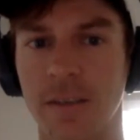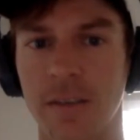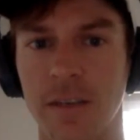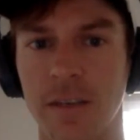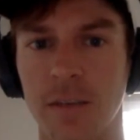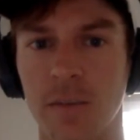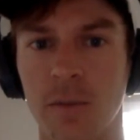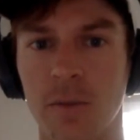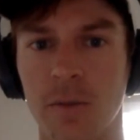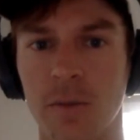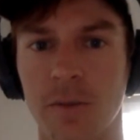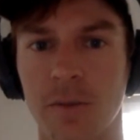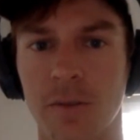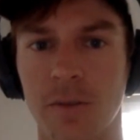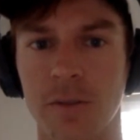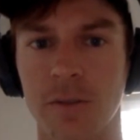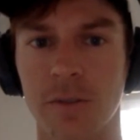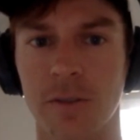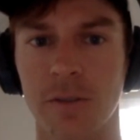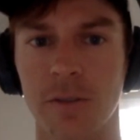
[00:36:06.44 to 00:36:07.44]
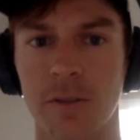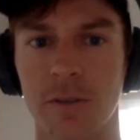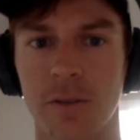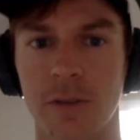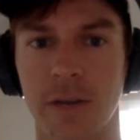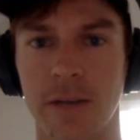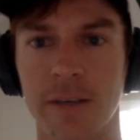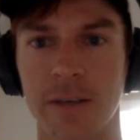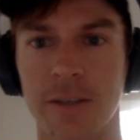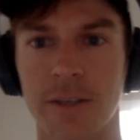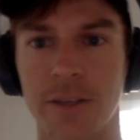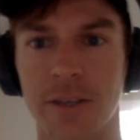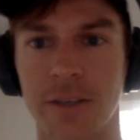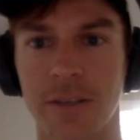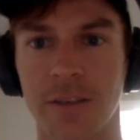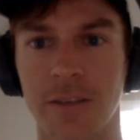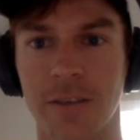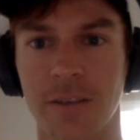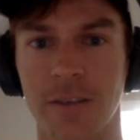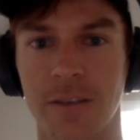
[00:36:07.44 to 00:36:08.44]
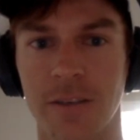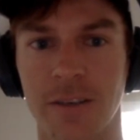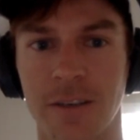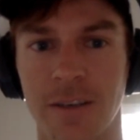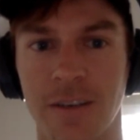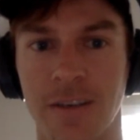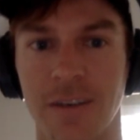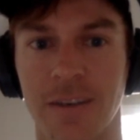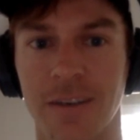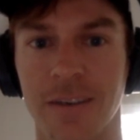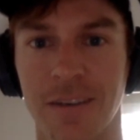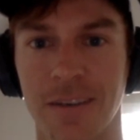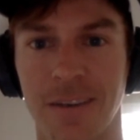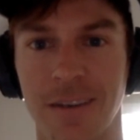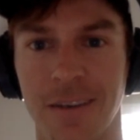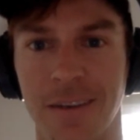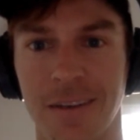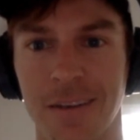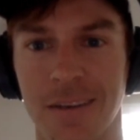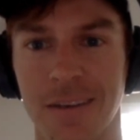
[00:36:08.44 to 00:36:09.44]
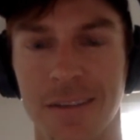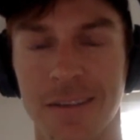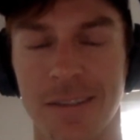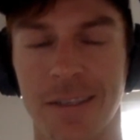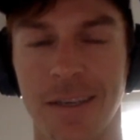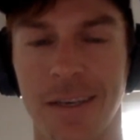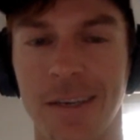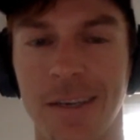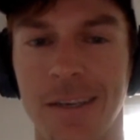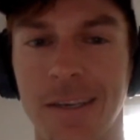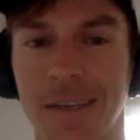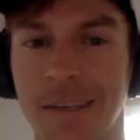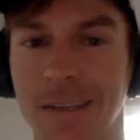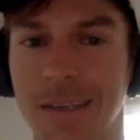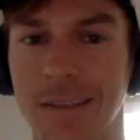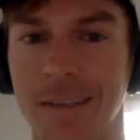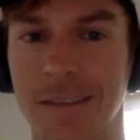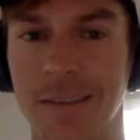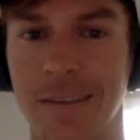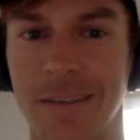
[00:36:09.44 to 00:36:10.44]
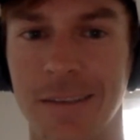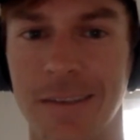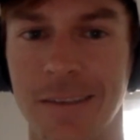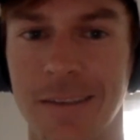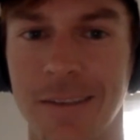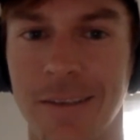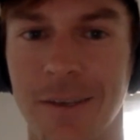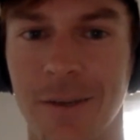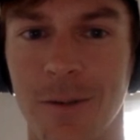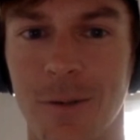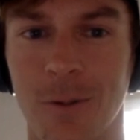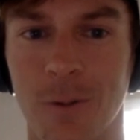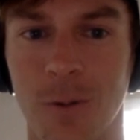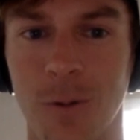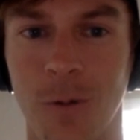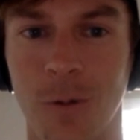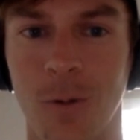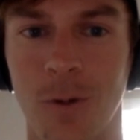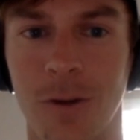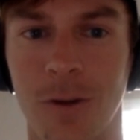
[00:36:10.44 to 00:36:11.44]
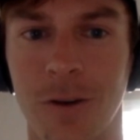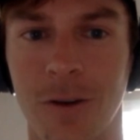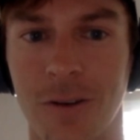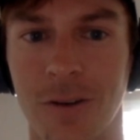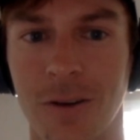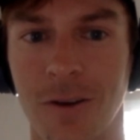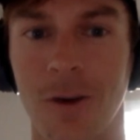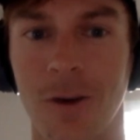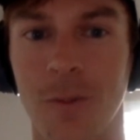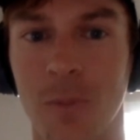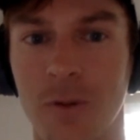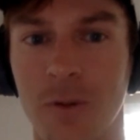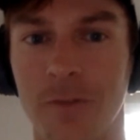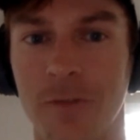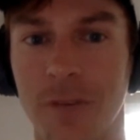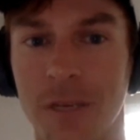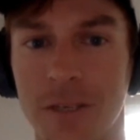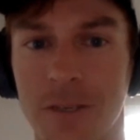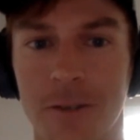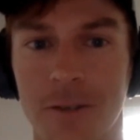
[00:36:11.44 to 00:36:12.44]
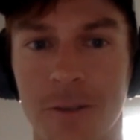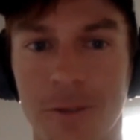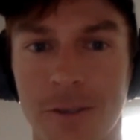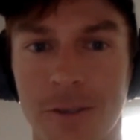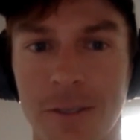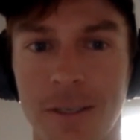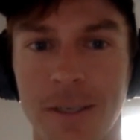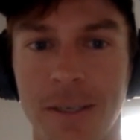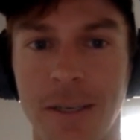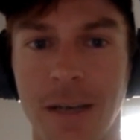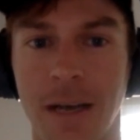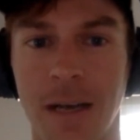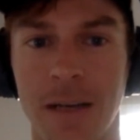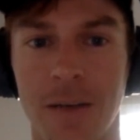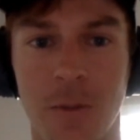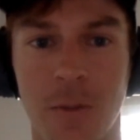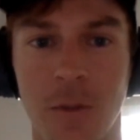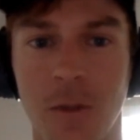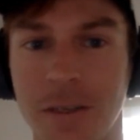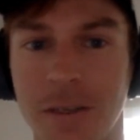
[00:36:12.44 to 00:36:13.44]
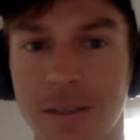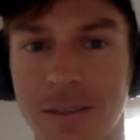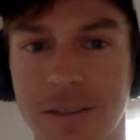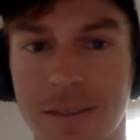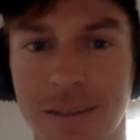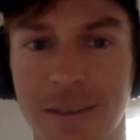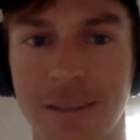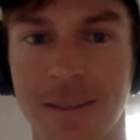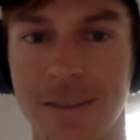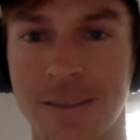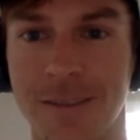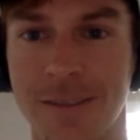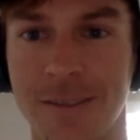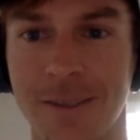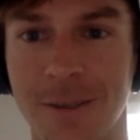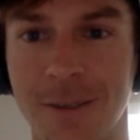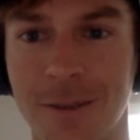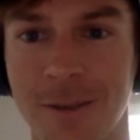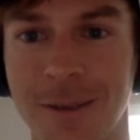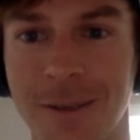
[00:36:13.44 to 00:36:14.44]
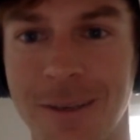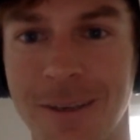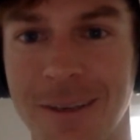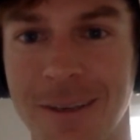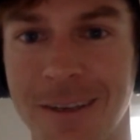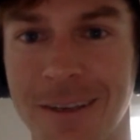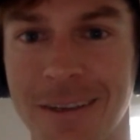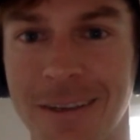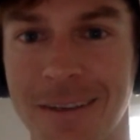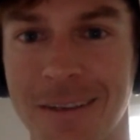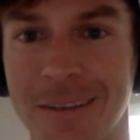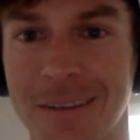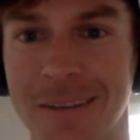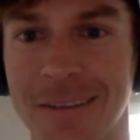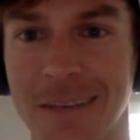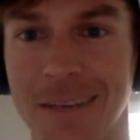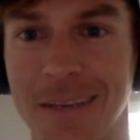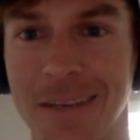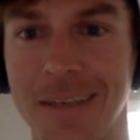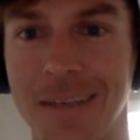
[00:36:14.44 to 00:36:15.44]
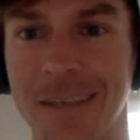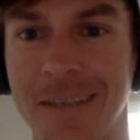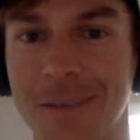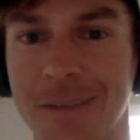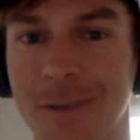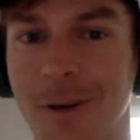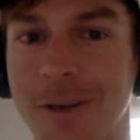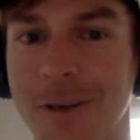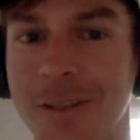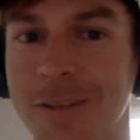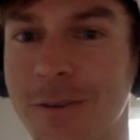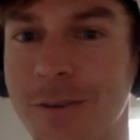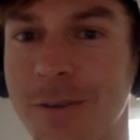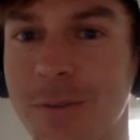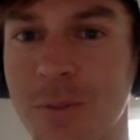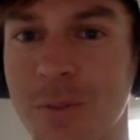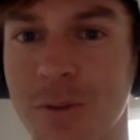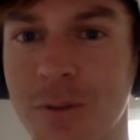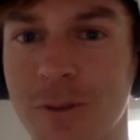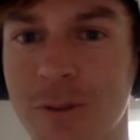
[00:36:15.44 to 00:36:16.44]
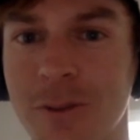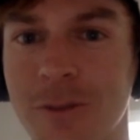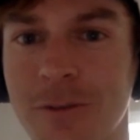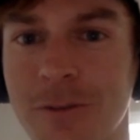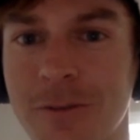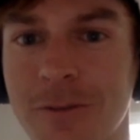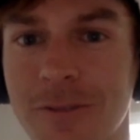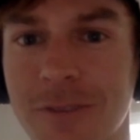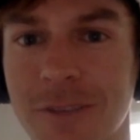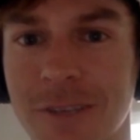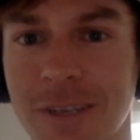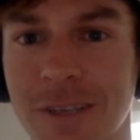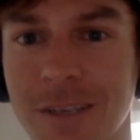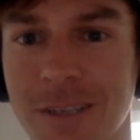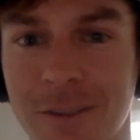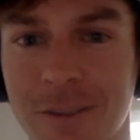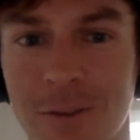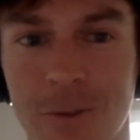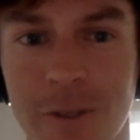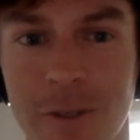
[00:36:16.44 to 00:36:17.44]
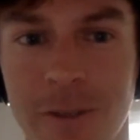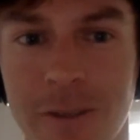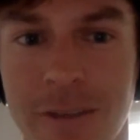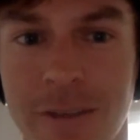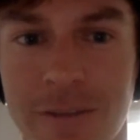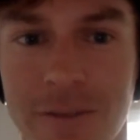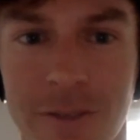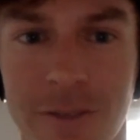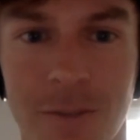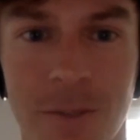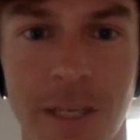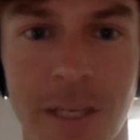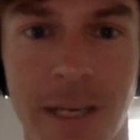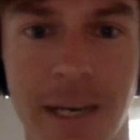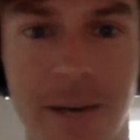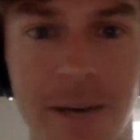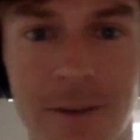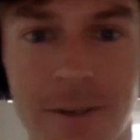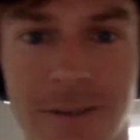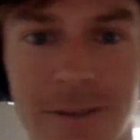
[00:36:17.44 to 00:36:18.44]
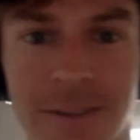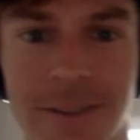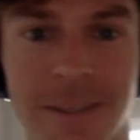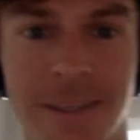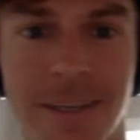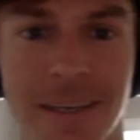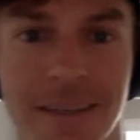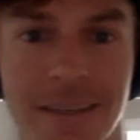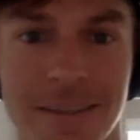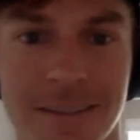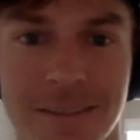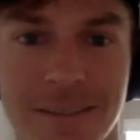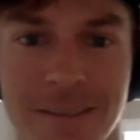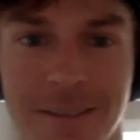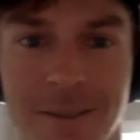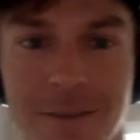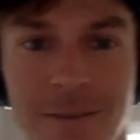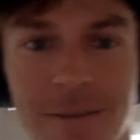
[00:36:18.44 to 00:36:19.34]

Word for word: enables good strategy uh, in technique, it you know we're all professionals at not playing tennis, so technique is hard to improve because uh, we only have so many hours in the day. Yeah. So